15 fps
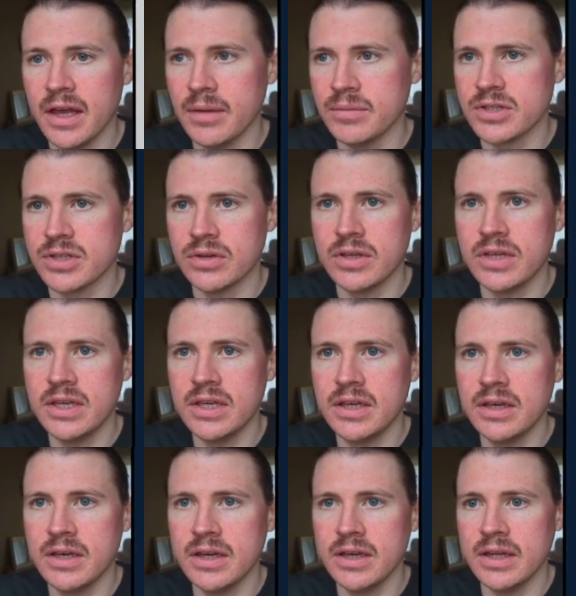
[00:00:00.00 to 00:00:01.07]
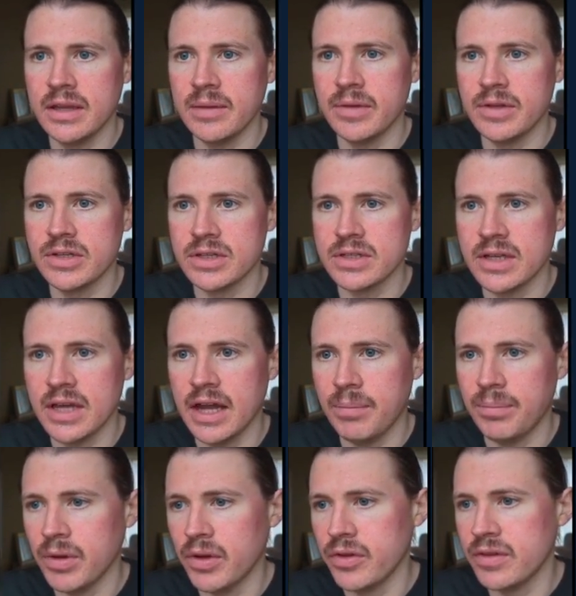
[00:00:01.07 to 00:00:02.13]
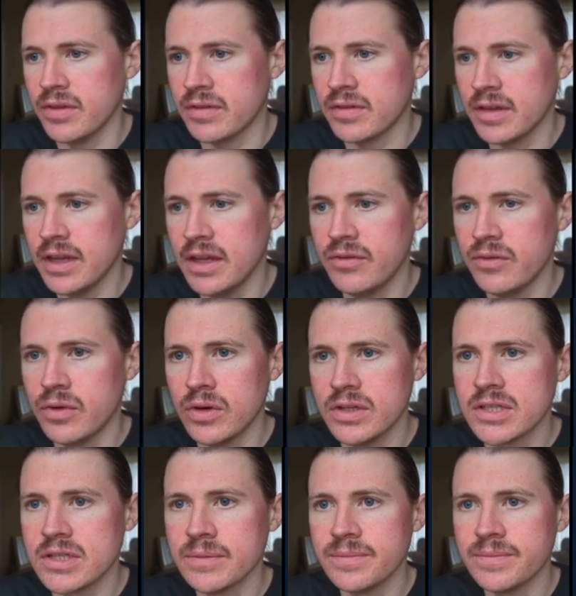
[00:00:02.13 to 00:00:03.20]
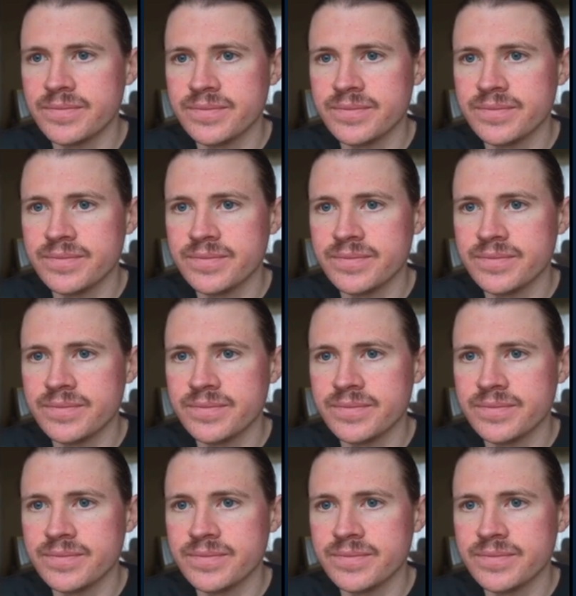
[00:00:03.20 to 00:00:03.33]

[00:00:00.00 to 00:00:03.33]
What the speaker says: So here, let me just upload this invoice.